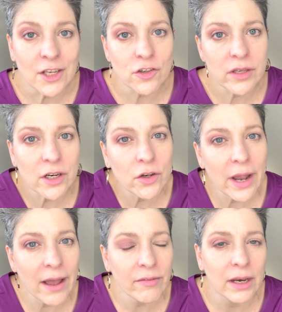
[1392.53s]
So there you
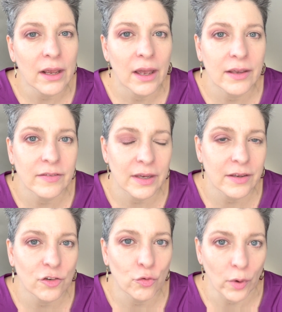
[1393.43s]
have it.
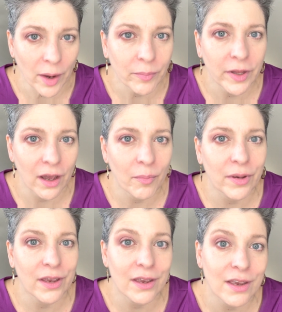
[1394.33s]
It's ramped up
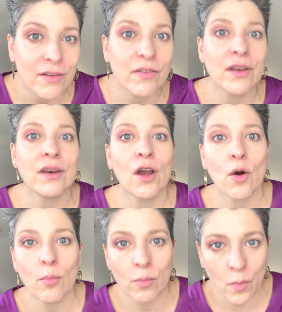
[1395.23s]
even
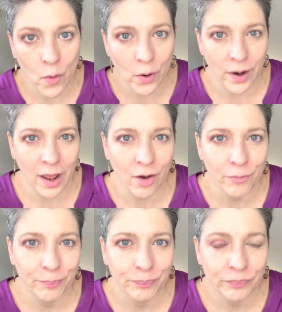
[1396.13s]
more now.
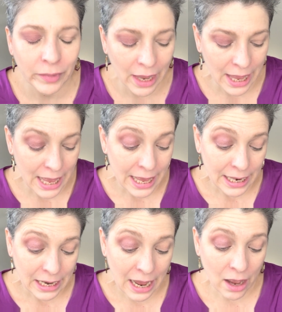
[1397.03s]

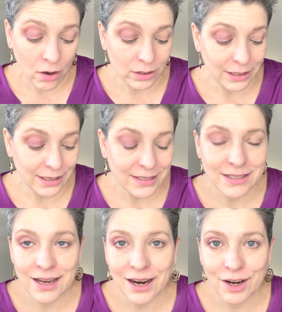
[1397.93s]
Now let's
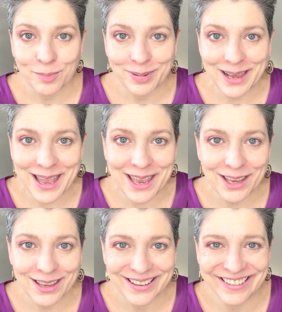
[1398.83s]
start
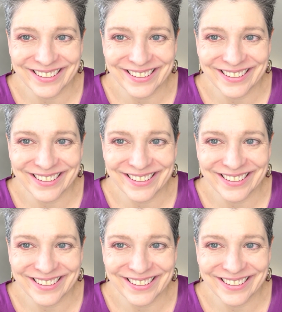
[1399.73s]
playing